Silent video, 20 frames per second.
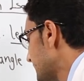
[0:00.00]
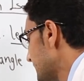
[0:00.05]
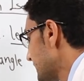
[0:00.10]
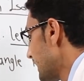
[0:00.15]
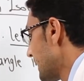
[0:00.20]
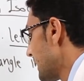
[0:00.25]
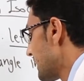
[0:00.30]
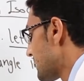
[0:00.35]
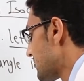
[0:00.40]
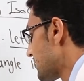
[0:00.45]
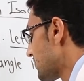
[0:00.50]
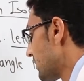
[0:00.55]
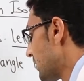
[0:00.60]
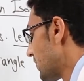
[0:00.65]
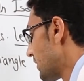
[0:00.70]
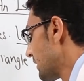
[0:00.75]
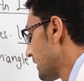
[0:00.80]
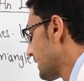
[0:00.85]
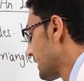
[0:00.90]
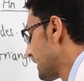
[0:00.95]
a square.
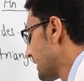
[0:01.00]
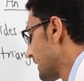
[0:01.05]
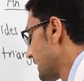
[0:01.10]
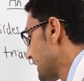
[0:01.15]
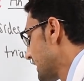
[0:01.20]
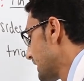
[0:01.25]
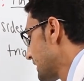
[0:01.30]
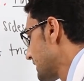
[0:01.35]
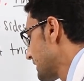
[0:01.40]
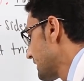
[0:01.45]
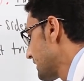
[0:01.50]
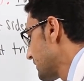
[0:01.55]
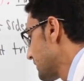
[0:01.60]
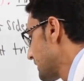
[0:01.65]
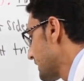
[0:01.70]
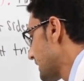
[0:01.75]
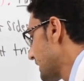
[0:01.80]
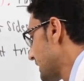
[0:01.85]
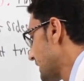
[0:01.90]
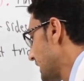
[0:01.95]
And here
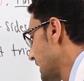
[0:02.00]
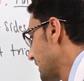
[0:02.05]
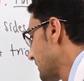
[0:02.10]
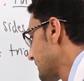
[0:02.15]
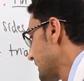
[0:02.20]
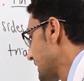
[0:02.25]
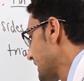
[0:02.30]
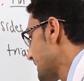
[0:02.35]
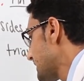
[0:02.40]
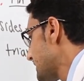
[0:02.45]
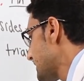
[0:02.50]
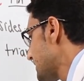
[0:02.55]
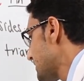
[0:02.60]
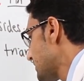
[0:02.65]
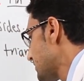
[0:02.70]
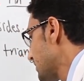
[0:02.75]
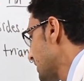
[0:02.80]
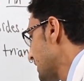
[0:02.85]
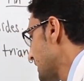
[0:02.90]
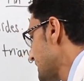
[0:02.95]
we can have x
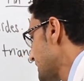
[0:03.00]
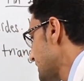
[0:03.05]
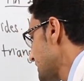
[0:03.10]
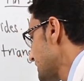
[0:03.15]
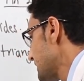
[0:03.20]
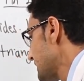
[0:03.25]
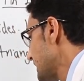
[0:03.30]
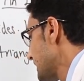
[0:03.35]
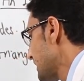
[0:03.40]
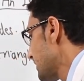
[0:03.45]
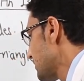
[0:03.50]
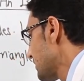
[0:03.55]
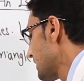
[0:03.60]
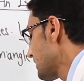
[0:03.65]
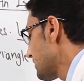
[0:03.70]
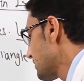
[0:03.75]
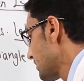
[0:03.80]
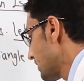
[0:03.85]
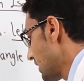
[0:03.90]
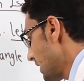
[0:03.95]
square is equal
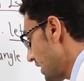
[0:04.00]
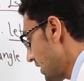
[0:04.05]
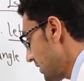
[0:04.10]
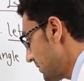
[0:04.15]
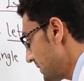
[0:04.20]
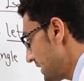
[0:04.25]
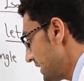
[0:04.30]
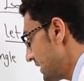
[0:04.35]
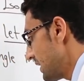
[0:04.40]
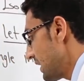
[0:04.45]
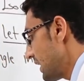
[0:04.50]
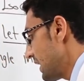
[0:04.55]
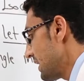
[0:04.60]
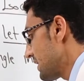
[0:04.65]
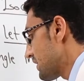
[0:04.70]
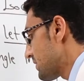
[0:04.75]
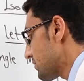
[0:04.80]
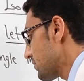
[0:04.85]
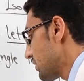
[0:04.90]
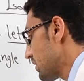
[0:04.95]
to, how many a
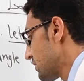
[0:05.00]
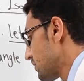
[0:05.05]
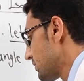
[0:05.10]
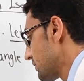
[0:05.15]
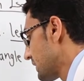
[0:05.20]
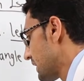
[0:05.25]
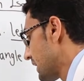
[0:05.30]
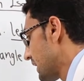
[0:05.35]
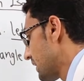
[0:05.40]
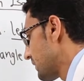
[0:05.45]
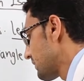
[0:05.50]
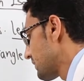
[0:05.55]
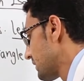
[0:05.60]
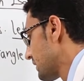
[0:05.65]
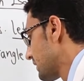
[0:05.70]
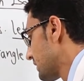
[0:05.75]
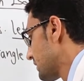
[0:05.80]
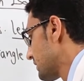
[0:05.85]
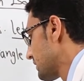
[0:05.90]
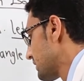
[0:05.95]
square do we have?
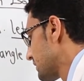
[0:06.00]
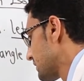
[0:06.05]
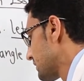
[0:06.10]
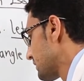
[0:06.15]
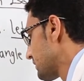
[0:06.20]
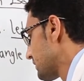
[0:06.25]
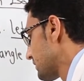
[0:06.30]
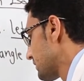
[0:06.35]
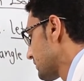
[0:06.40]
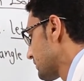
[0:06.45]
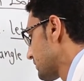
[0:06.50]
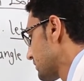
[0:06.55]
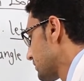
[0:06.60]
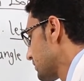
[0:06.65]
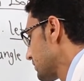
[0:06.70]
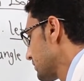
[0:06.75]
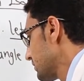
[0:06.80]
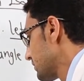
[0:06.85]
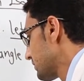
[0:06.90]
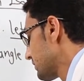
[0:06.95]

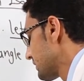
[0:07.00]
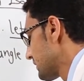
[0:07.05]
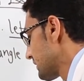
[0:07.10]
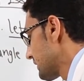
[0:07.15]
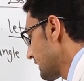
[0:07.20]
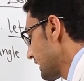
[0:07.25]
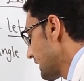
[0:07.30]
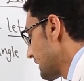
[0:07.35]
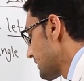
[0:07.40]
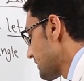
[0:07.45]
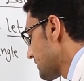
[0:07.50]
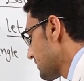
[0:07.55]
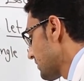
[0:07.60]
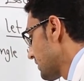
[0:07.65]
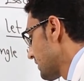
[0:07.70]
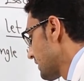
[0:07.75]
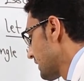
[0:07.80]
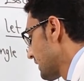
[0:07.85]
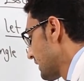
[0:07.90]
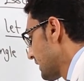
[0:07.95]
2a square.
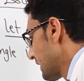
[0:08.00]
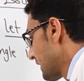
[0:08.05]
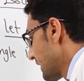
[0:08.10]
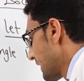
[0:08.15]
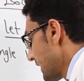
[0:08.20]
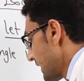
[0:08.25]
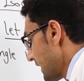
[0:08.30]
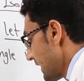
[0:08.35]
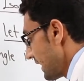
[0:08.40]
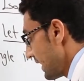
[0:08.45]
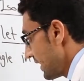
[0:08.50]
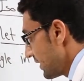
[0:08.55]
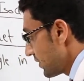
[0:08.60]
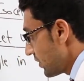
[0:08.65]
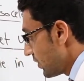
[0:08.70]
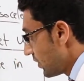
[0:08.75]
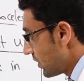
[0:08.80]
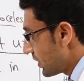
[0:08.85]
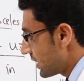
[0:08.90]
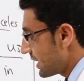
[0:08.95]
In
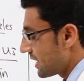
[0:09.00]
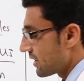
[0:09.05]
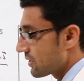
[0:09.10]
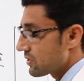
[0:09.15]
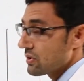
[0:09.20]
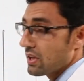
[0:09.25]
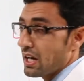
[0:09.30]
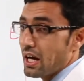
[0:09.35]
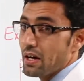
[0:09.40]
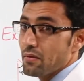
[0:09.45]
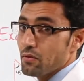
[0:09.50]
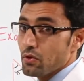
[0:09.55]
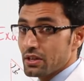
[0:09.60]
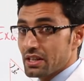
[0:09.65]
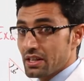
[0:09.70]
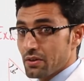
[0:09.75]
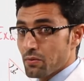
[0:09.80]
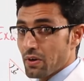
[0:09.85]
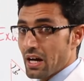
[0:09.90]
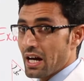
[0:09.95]
order to have
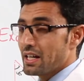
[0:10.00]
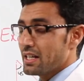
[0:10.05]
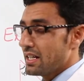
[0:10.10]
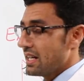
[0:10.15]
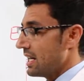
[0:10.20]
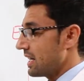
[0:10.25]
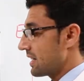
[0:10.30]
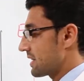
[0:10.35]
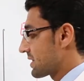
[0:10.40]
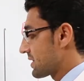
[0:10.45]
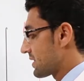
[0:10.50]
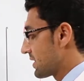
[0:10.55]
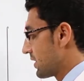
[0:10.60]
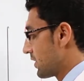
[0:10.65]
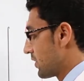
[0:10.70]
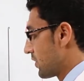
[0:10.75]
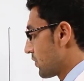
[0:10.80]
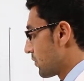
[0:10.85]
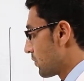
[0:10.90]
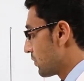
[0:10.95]
only one x,
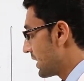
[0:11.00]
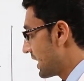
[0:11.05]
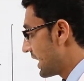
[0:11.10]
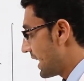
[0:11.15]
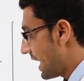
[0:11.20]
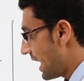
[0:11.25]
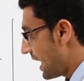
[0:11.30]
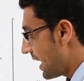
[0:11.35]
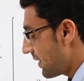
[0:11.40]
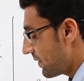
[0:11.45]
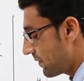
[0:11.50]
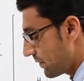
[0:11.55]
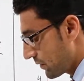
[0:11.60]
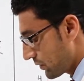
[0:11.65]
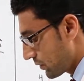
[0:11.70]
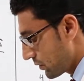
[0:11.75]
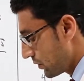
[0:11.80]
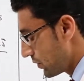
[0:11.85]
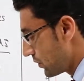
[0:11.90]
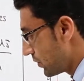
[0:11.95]
we have
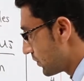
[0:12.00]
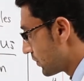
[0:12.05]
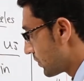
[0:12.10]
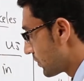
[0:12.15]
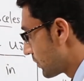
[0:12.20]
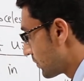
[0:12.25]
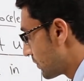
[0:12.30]
to